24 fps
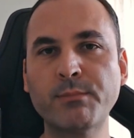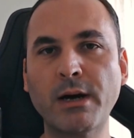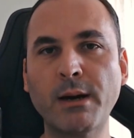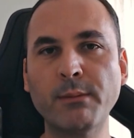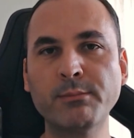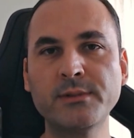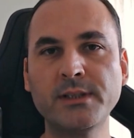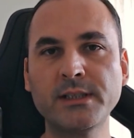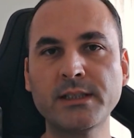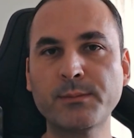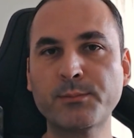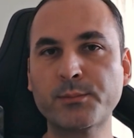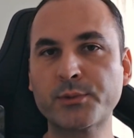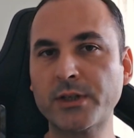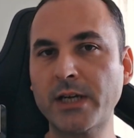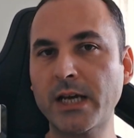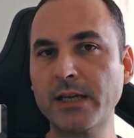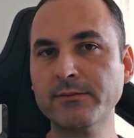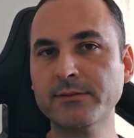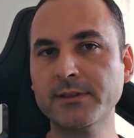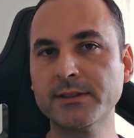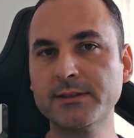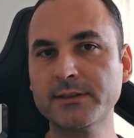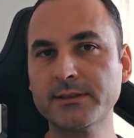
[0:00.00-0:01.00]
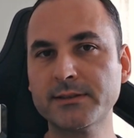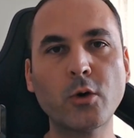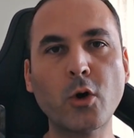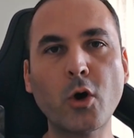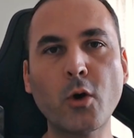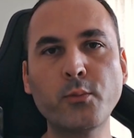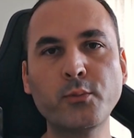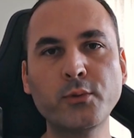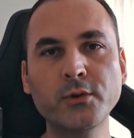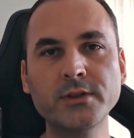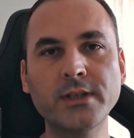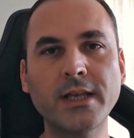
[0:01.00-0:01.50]
public, private,
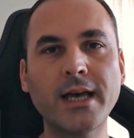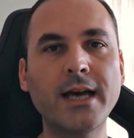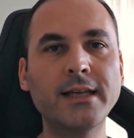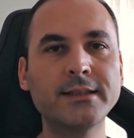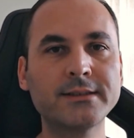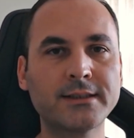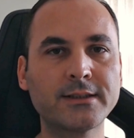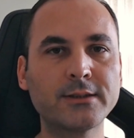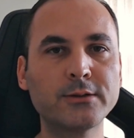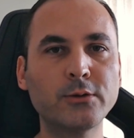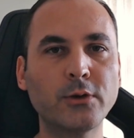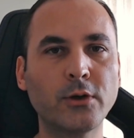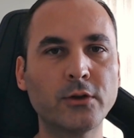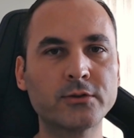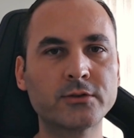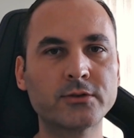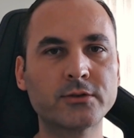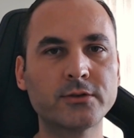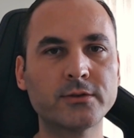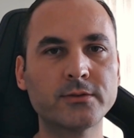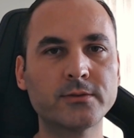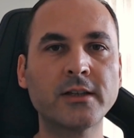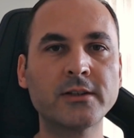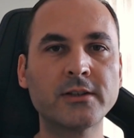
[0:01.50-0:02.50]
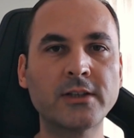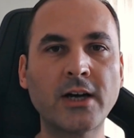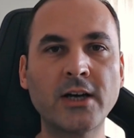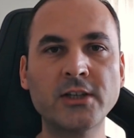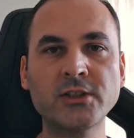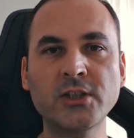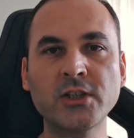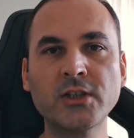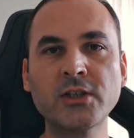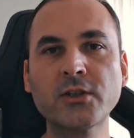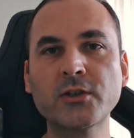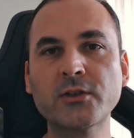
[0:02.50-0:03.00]
open and closed.
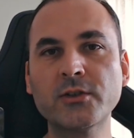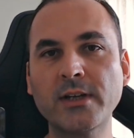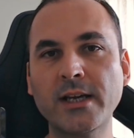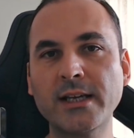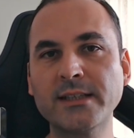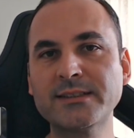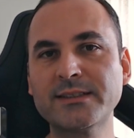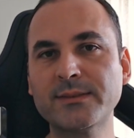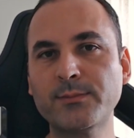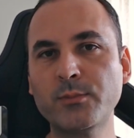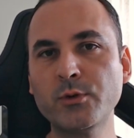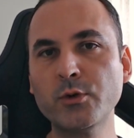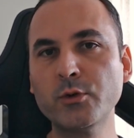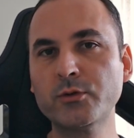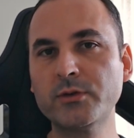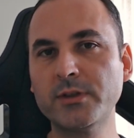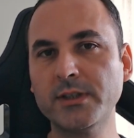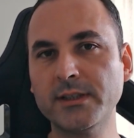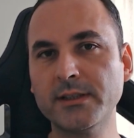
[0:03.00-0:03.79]
Logic creates beauty.